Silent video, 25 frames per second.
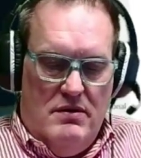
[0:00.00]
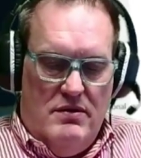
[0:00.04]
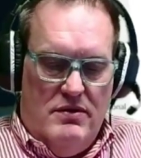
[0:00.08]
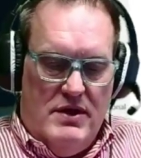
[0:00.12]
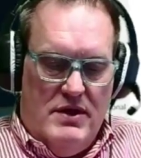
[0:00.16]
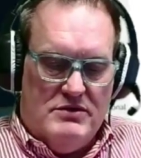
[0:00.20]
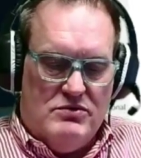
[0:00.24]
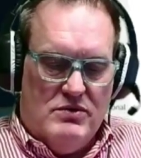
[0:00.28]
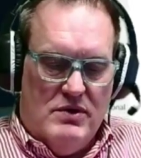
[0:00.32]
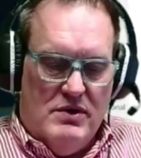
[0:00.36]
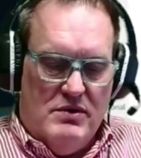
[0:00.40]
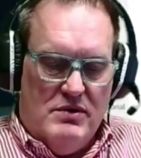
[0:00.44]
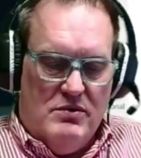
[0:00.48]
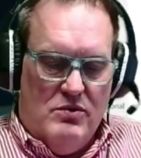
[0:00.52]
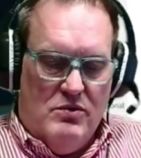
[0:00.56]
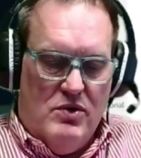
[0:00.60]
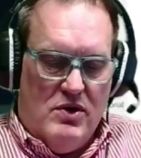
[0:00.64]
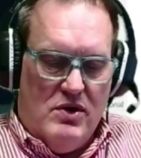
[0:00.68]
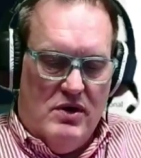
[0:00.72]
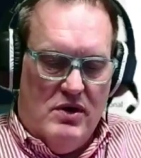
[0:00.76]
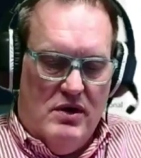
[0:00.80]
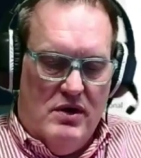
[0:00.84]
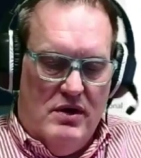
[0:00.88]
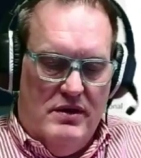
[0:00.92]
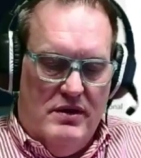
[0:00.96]
that's
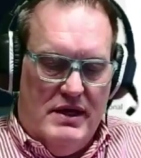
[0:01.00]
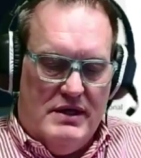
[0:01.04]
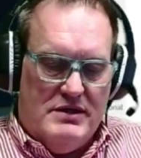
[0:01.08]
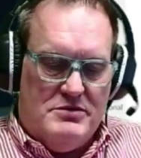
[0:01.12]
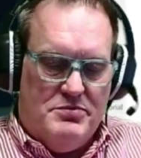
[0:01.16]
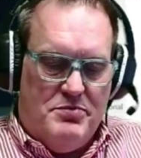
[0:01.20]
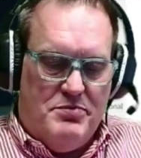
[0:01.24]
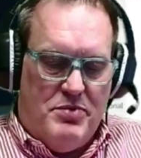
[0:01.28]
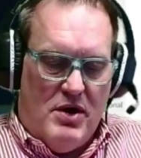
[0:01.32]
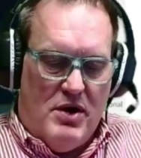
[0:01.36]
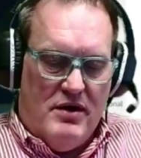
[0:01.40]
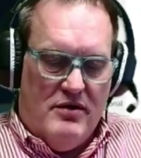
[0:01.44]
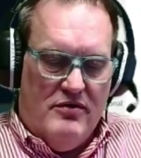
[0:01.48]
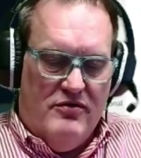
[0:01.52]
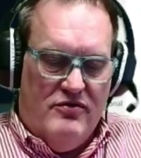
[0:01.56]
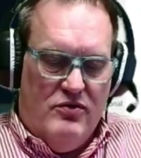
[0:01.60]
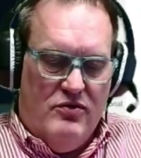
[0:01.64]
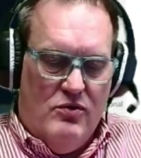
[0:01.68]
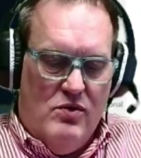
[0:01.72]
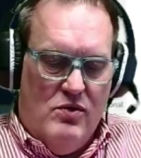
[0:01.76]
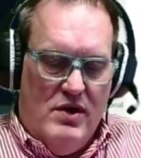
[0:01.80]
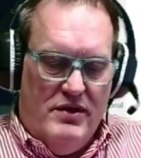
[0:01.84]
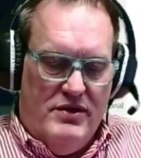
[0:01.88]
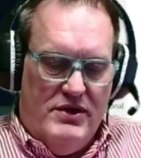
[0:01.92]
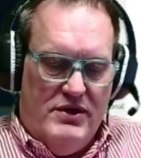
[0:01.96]
part of
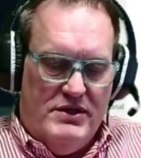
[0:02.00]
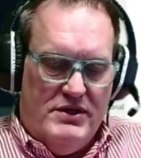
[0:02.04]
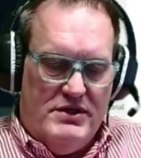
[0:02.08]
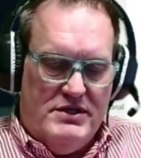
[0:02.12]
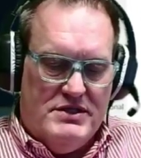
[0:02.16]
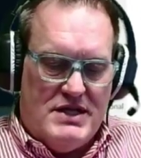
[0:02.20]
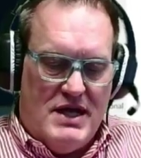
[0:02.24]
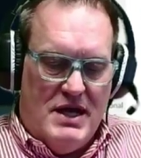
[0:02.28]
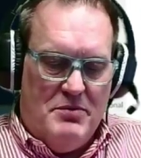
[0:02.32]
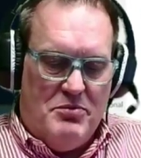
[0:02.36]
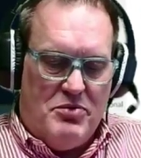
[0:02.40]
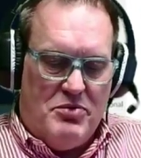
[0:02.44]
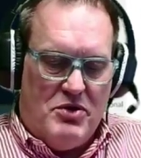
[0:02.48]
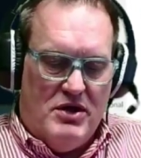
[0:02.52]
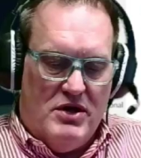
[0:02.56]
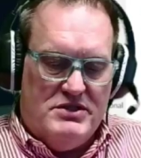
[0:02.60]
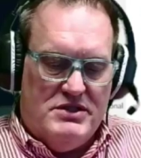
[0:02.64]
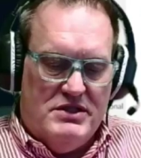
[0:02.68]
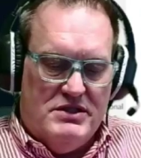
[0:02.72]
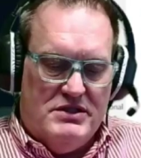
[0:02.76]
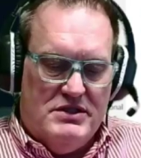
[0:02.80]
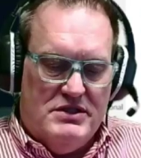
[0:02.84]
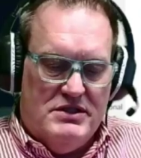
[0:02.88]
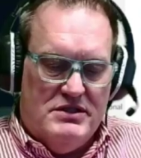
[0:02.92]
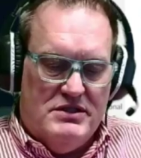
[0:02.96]
what the design
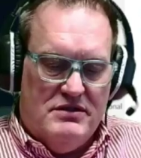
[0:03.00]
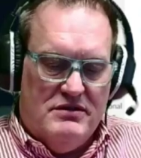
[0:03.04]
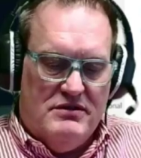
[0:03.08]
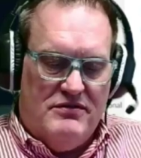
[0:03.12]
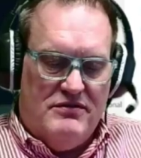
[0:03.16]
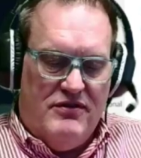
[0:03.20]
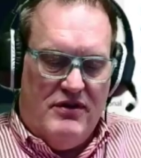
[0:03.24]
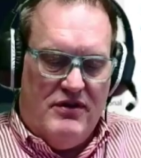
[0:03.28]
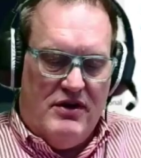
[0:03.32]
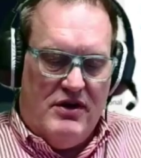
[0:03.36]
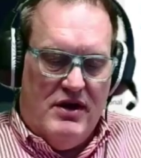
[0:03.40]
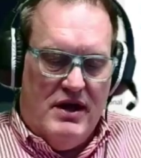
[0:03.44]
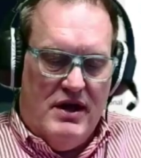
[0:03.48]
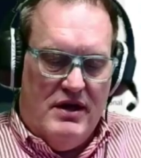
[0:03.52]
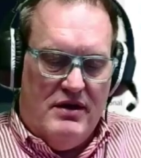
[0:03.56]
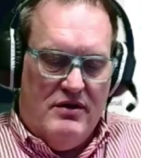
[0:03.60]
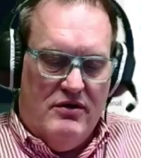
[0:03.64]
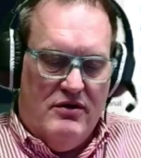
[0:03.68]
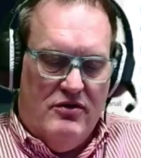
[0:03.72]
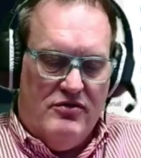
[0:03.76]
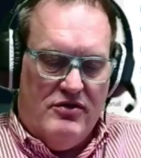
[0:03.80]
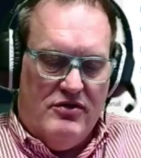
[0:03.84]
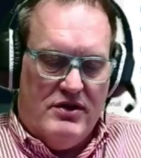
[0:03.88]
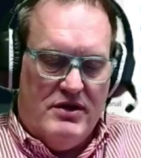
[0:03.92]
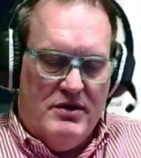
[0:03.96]
process is figuring out how to
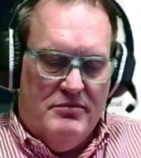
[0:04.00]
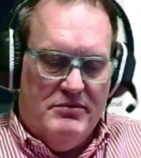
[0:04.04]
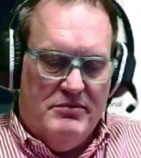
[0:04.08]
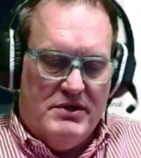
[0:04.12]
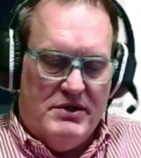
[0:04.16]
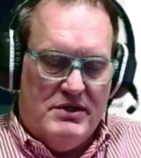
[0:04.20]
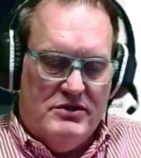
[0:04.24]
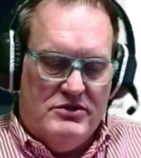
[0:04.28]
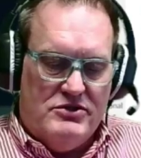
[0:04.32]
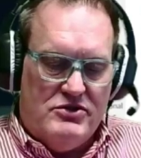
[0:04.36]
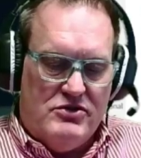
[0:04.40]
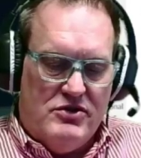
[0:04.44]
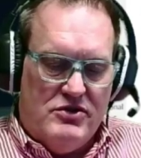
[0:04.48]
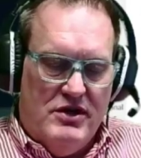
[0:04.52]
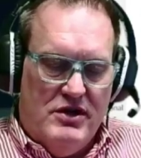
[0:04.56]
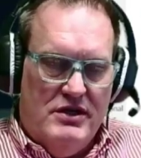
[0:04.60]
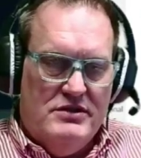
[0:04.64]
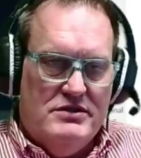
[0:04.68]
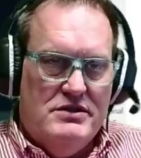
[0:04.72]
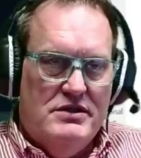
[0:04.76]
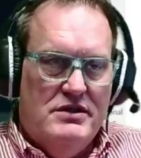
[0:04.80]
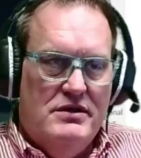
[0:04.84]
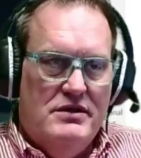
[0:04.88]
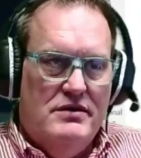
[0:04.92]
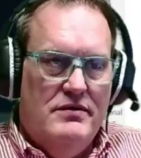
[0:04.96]
overcome the
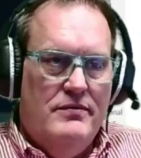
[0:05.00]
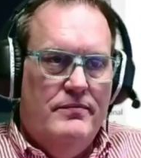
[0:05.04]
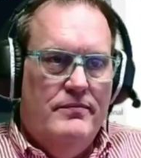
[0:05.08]
constraints.